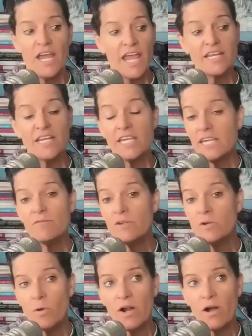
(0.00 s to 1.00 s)
And he
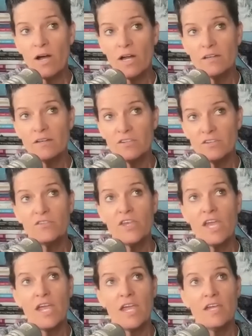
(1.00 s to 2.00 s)
even went on to
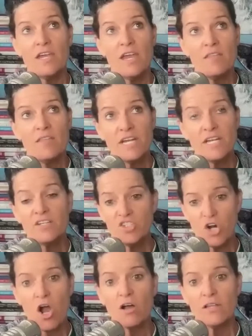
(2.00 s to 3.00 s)
say that he
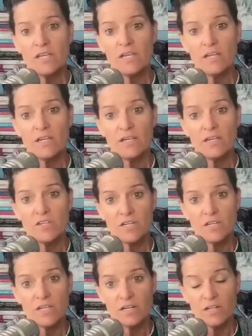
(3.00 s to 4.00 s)
strongly is
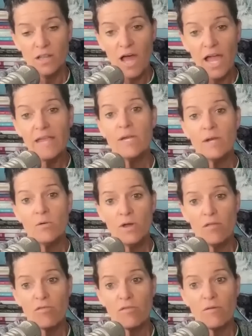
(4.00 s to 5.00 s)
in, in alignment
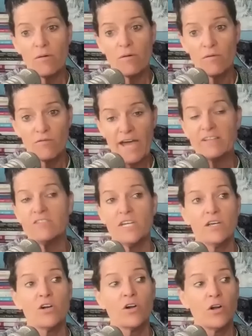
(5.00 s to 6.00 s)
with Fast
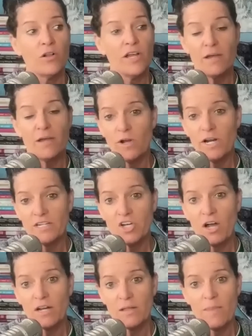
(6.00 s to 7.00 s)
Like a Girl and what I
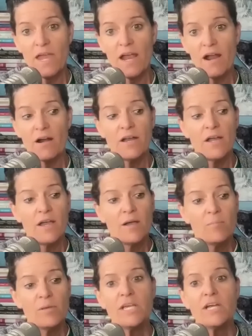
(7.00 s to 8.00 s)
taught in there
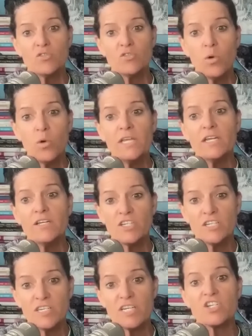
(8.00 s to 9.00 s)
because we need
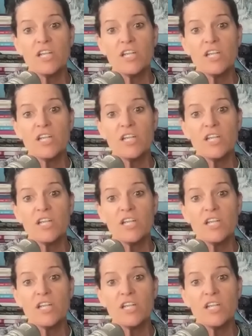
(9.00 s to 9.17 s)
to teach